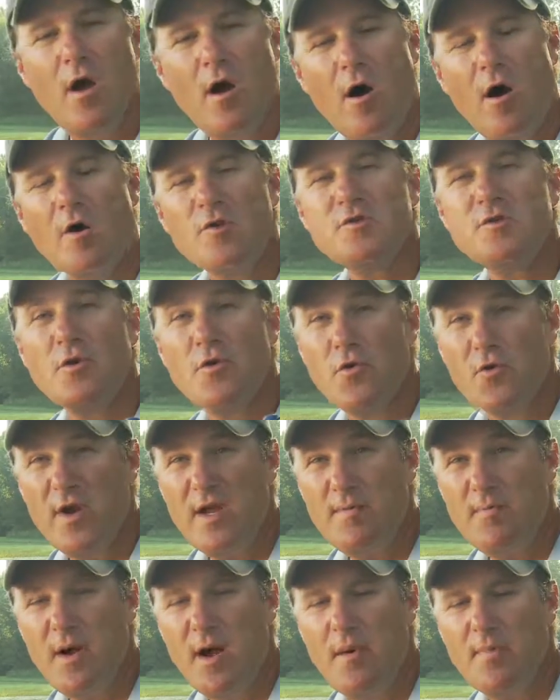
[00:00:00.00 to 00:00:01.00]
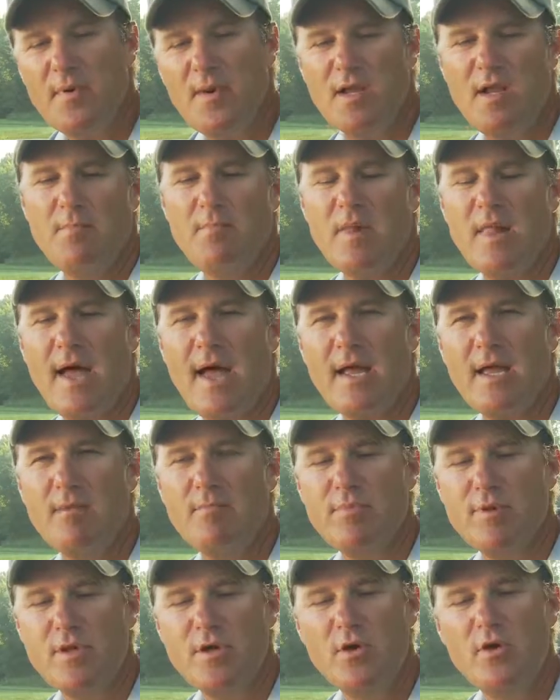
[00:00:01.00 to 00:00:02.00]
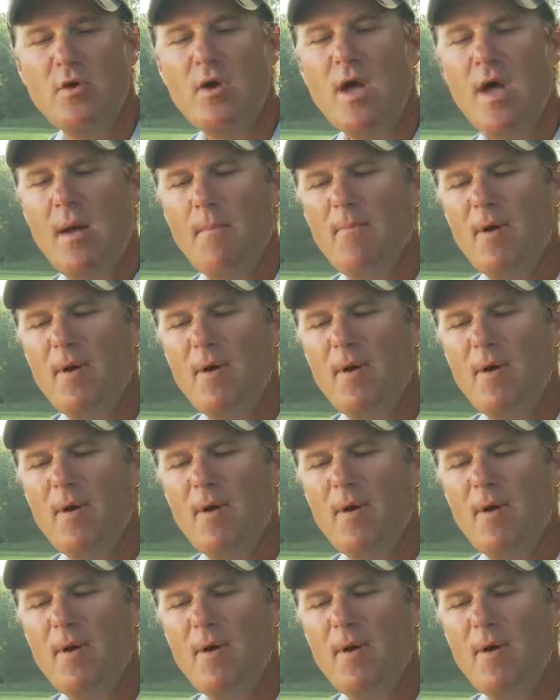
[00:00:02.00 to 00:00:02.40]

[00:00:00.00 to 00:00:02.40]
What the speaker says: Also green pumpkin and black and blue,